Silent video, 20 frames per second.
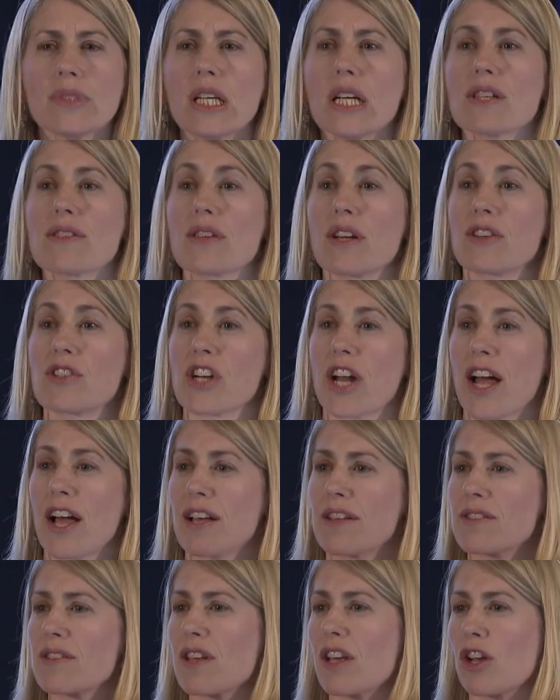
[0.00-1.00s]
such
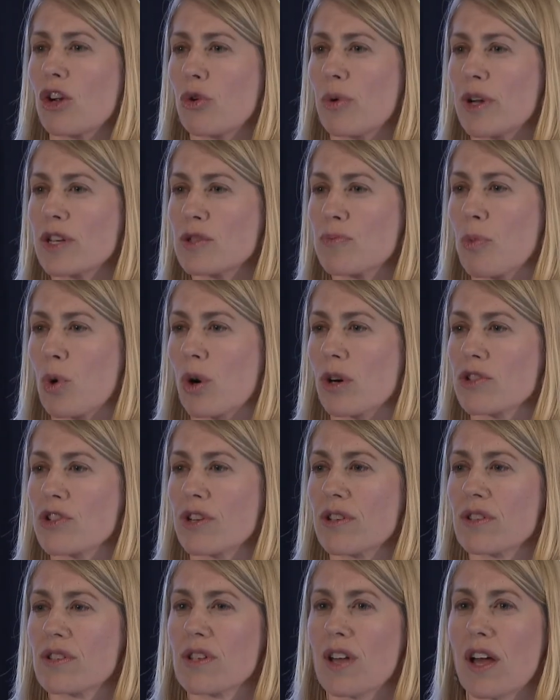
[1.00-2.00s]
as increased
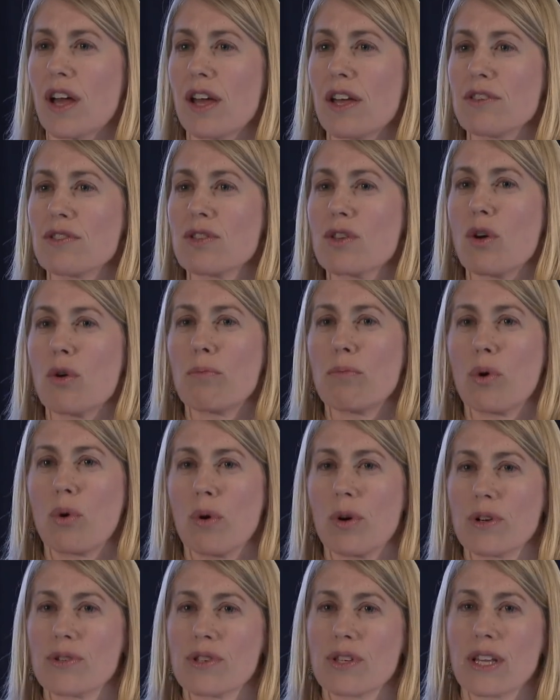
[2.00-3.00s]
portion size,
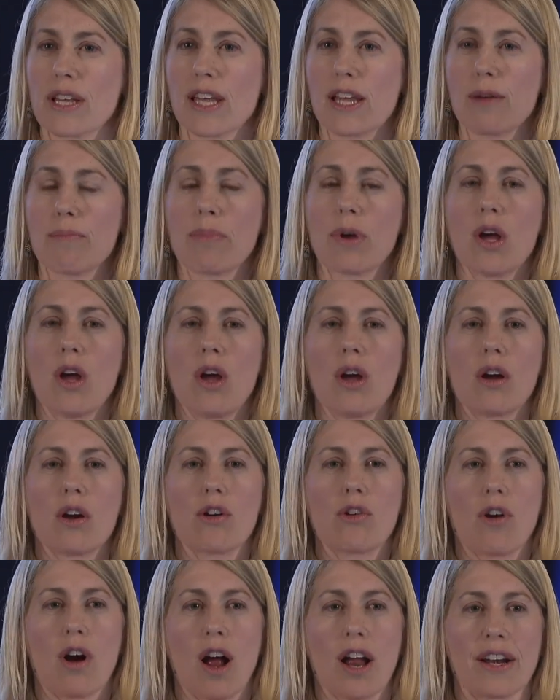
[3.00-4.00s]
poor sleep,
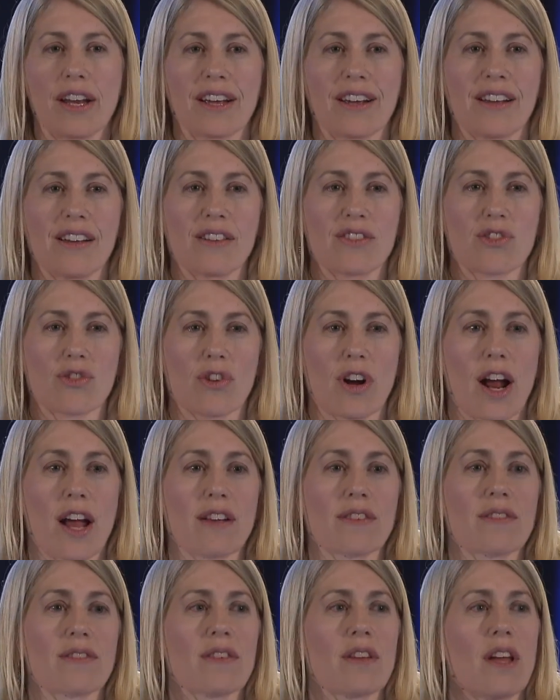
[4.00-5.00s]
chronic
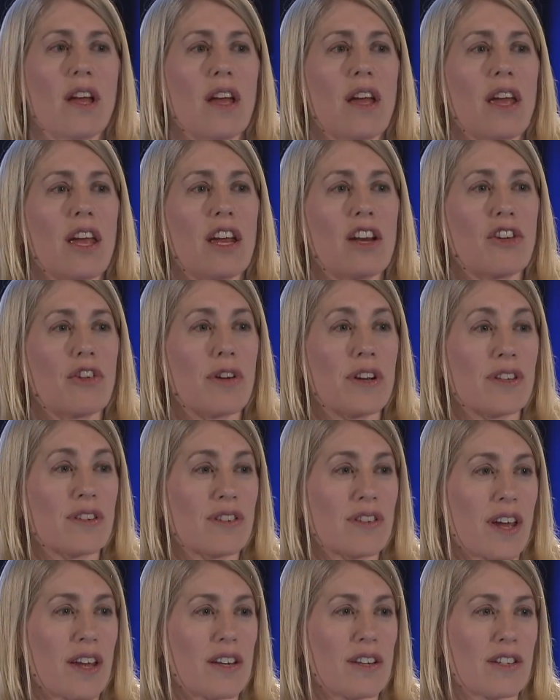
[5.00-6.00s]
stress, increased
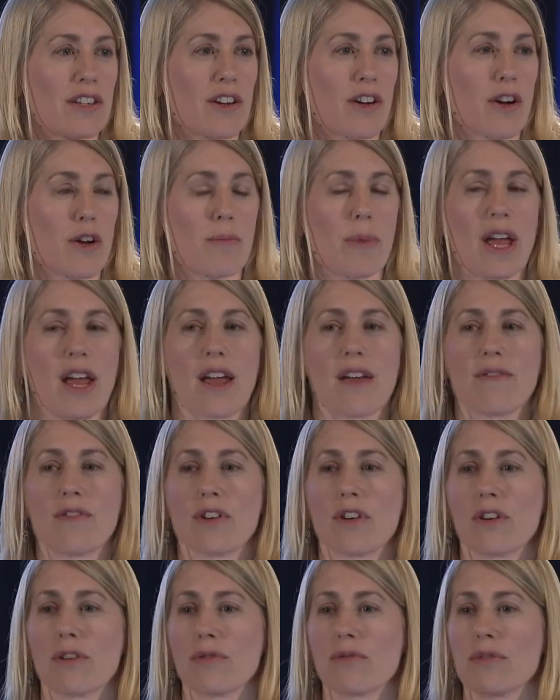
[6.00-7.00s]
sedentary
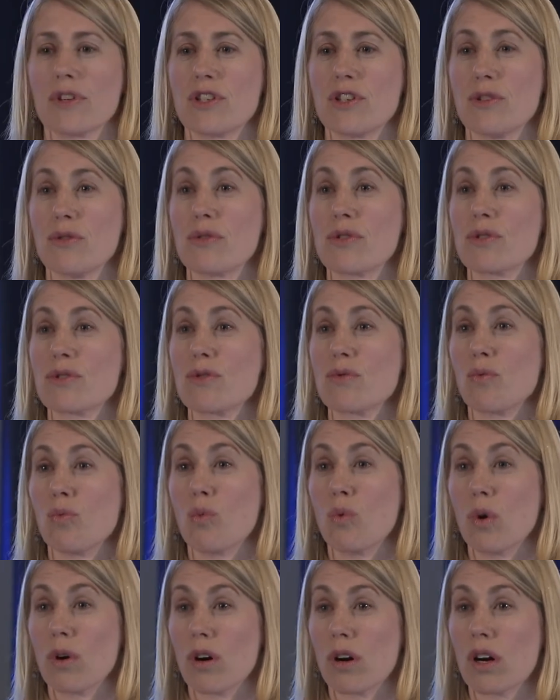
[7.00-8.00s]
behavior, reduced
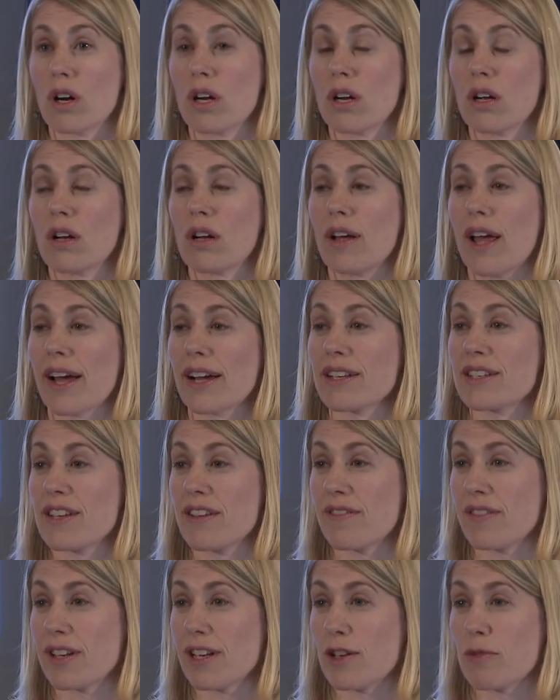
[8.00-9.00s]
work
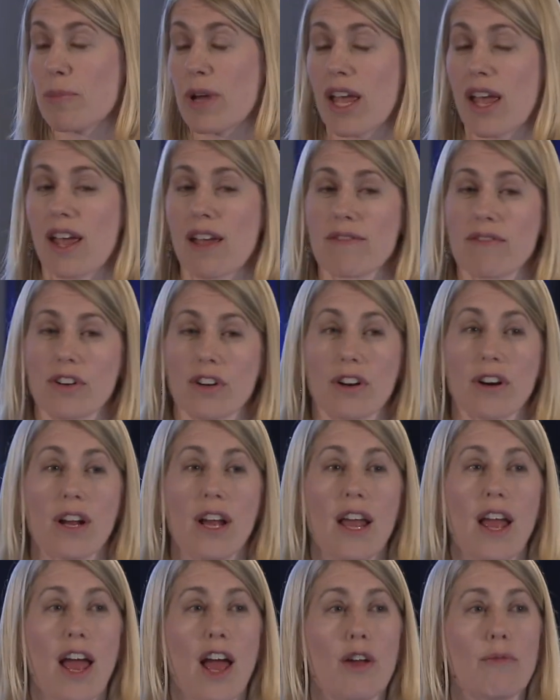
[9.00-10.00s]
activity behavior,
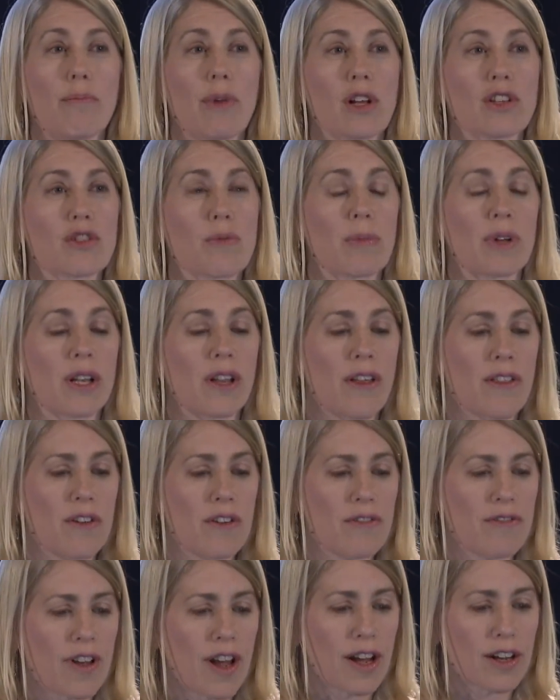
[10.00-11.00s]
and multiple other
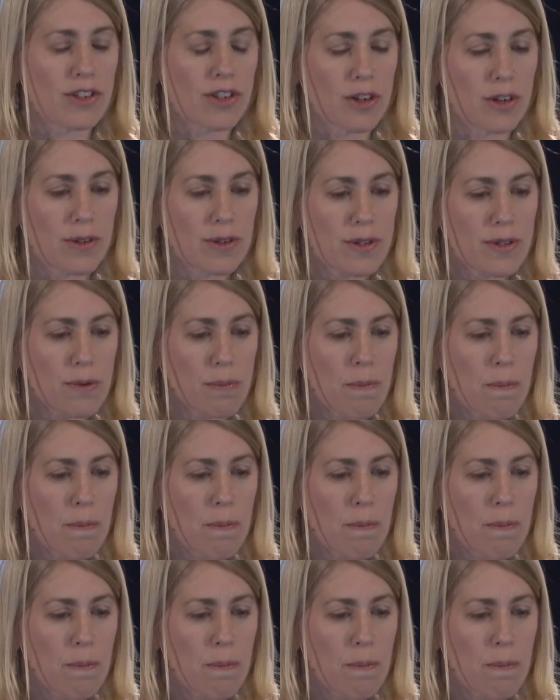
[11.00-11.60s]
factors.